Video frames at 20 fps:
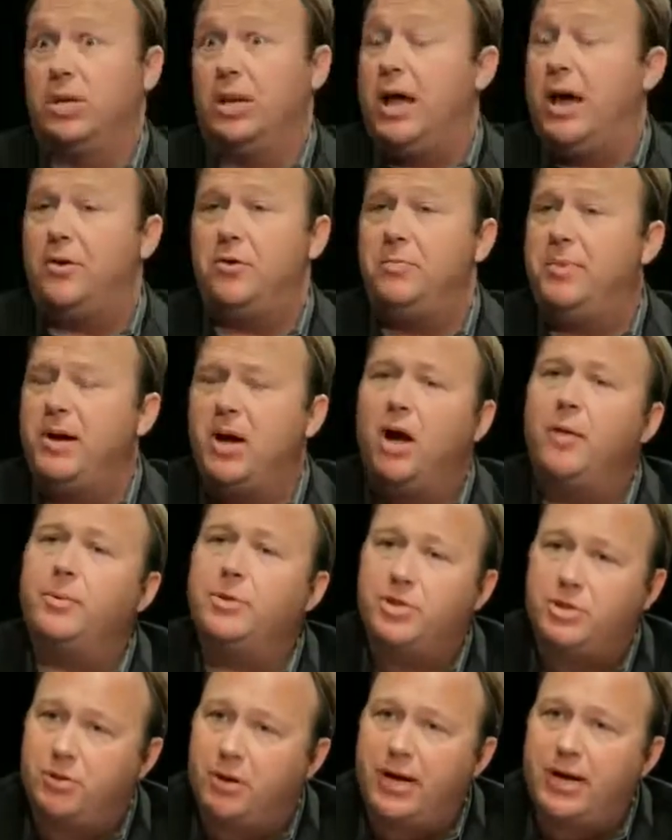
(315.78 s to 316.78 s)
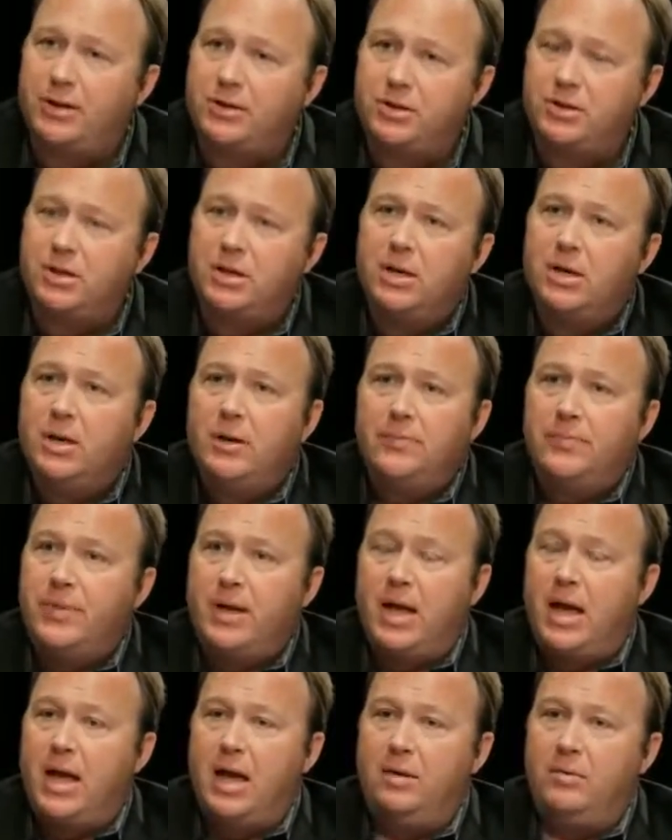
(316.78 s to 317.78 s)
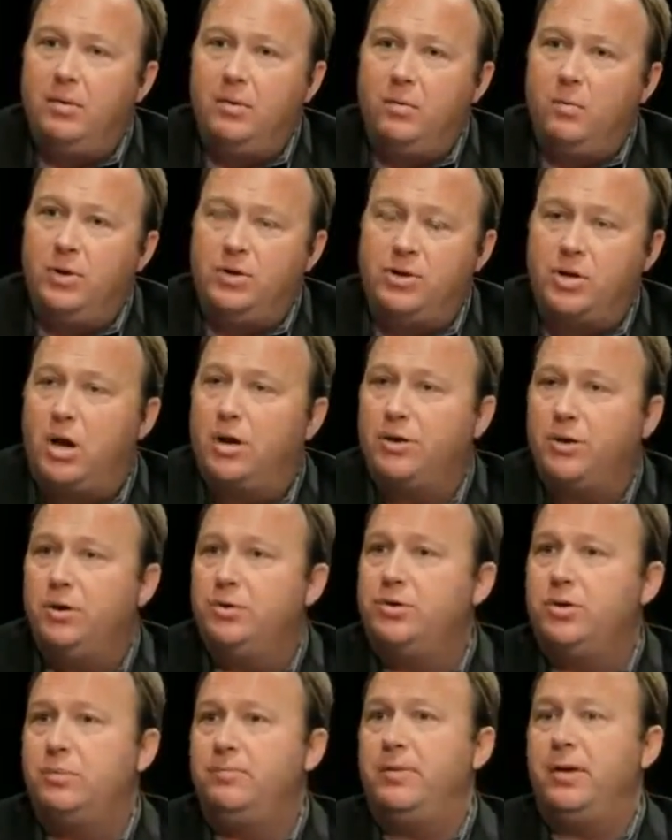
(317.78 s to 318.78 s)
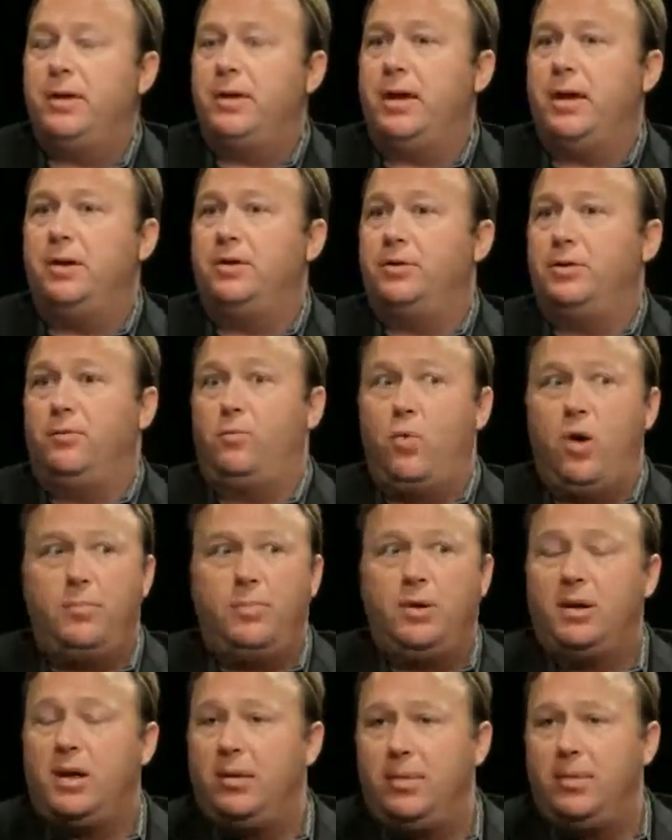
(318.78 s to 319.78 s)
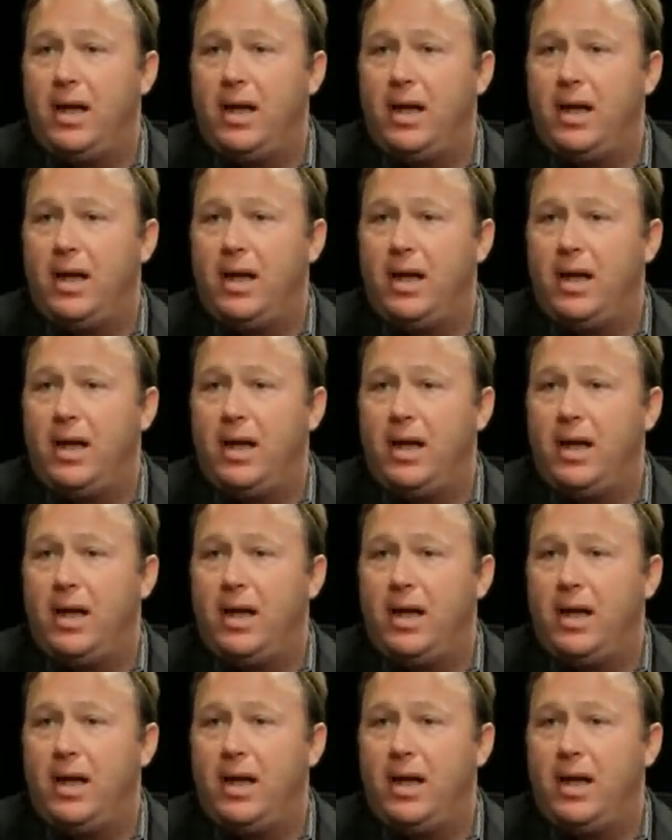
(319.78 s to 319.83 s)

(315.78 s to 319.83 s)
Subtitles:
one's allowed to be on the streets. And we saw YouTube videos of women